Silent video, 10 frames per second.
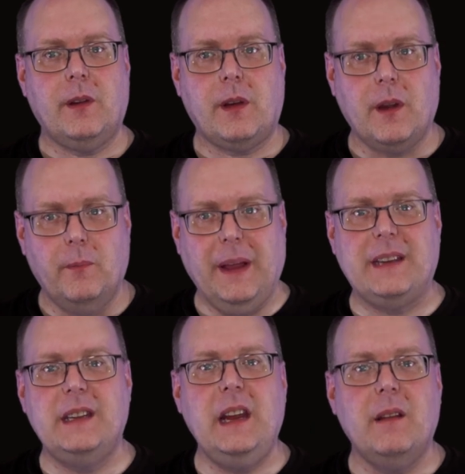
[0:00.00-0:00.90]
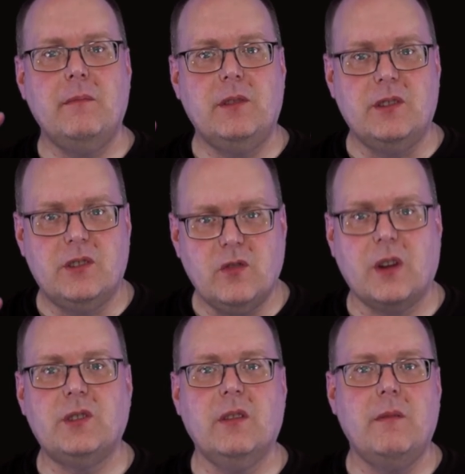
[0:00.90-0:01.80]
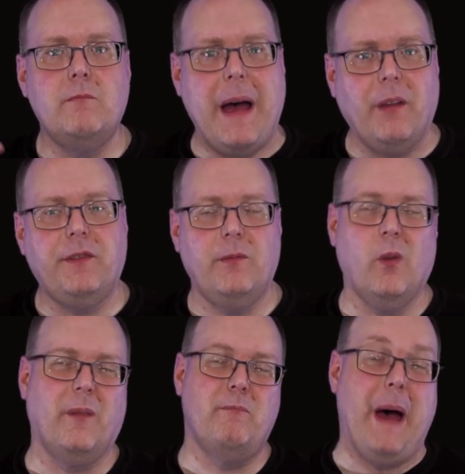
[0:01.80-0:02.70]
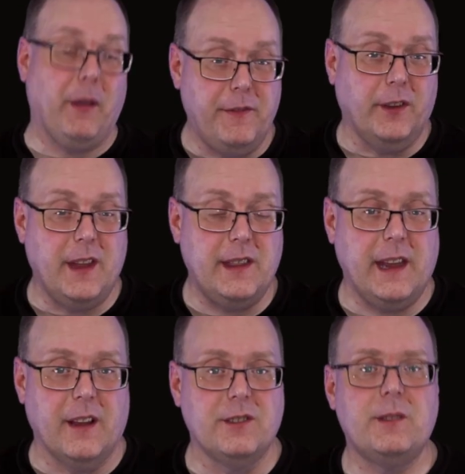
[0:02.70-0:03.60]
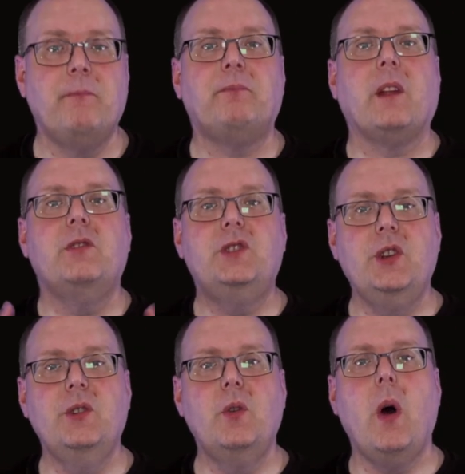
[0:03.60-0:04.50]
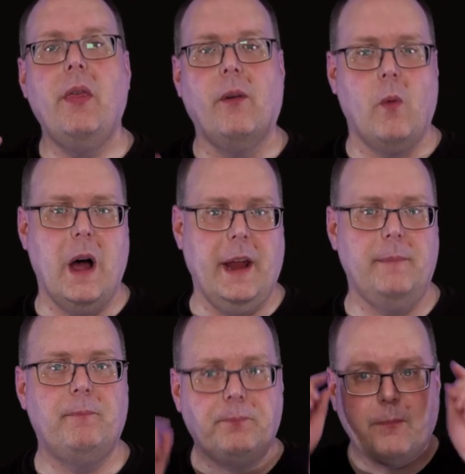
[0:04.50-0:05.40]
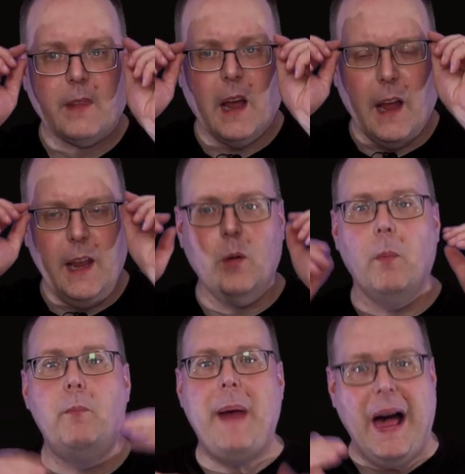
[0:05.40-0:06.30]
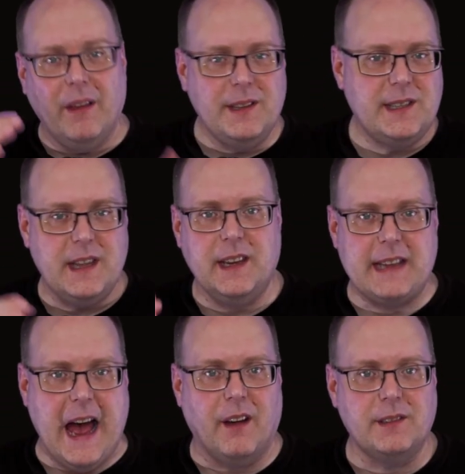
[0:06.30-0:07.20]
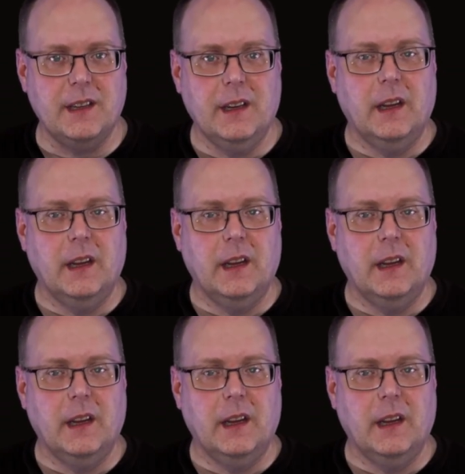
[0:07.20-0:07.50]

complexity and structure and mouth more mouthfeel than anything else to the wine. Uh, it'll balance things out.